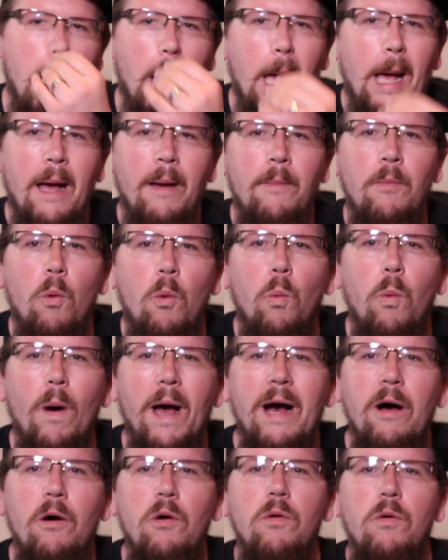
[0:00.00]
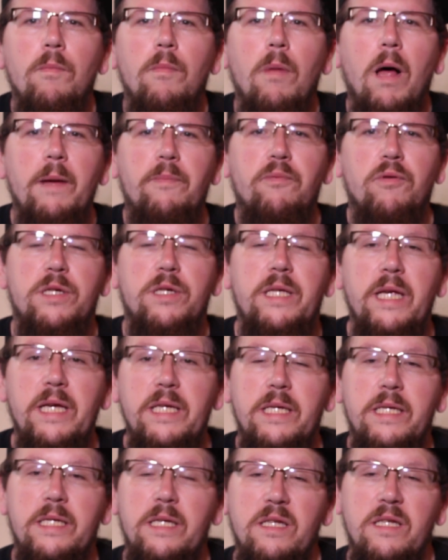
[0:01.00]
well my
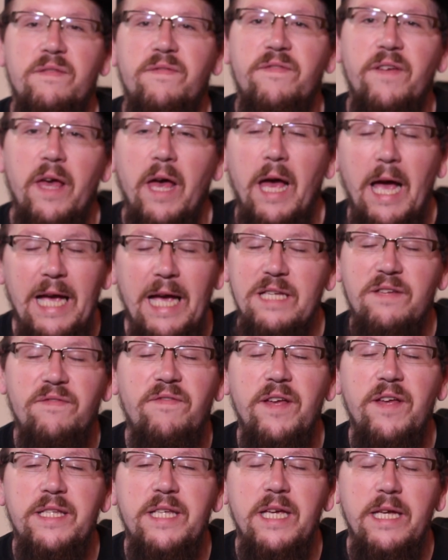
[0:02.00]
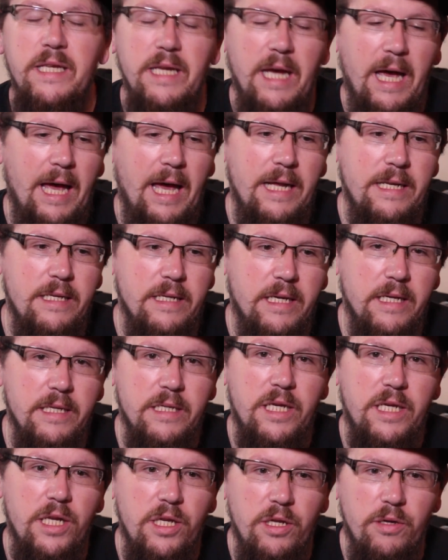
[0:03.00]
prosthesis has fitted and
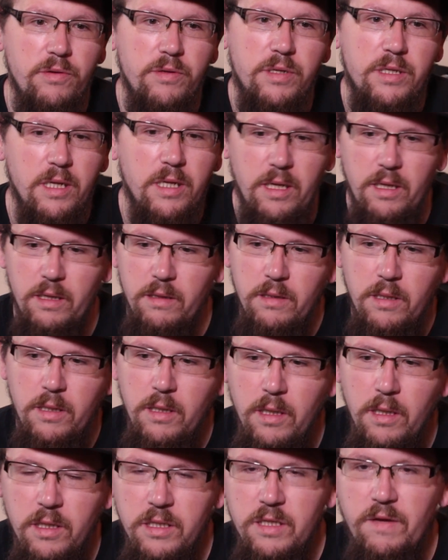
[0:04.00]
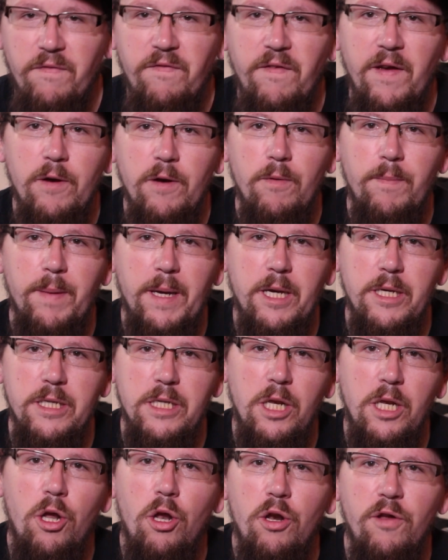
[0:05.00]
continues to feel, because
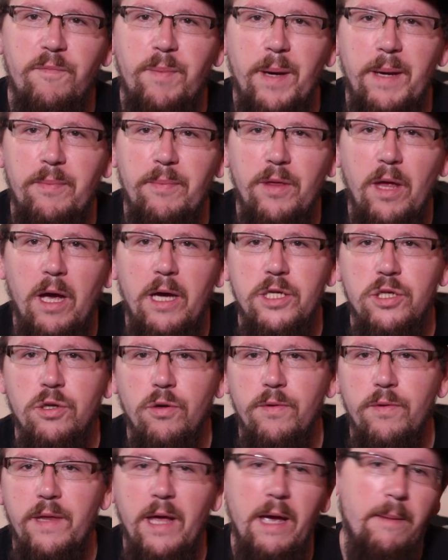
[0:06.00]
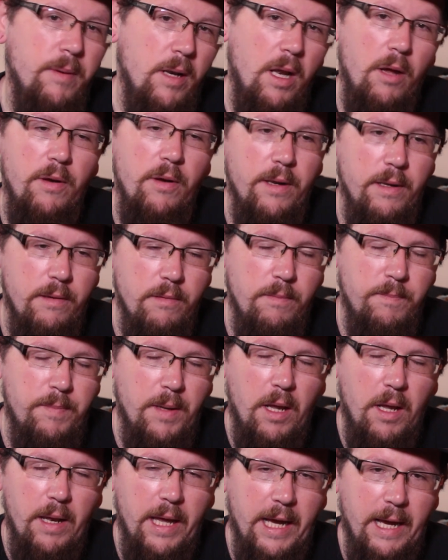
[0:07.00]
a lot of people that I saw in there below
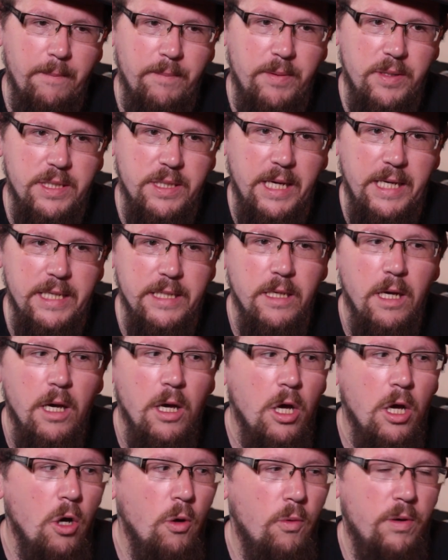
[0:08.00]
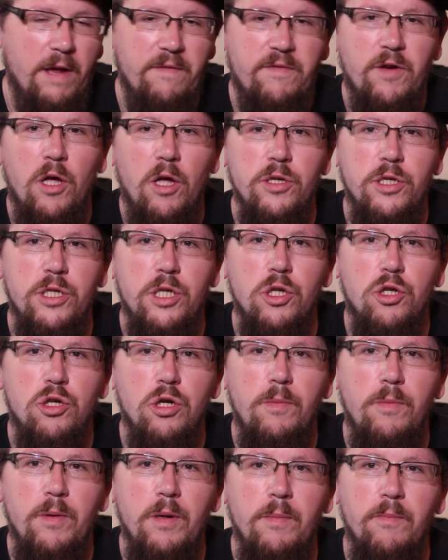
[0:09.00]
leg amputees would have constant
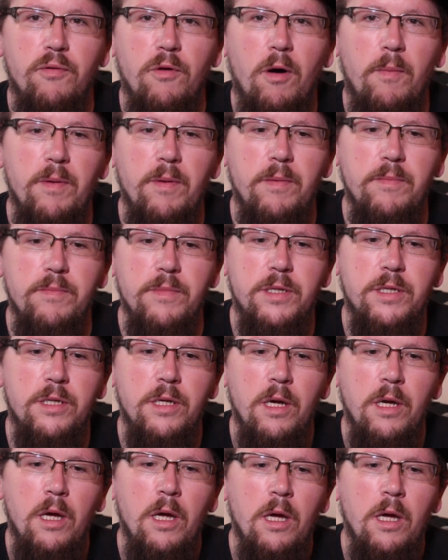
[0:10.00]
trouble and problems